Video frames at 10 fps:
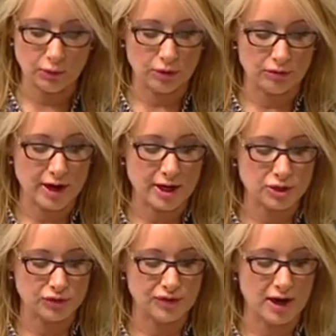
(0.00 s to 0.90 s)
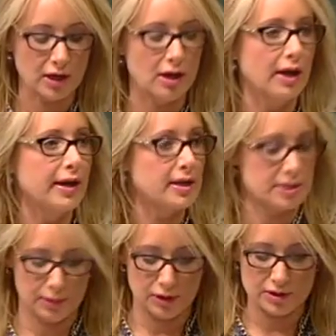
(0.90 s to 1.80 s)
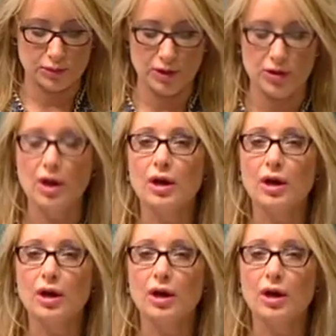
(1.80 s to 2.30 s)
were a range of frontline experts with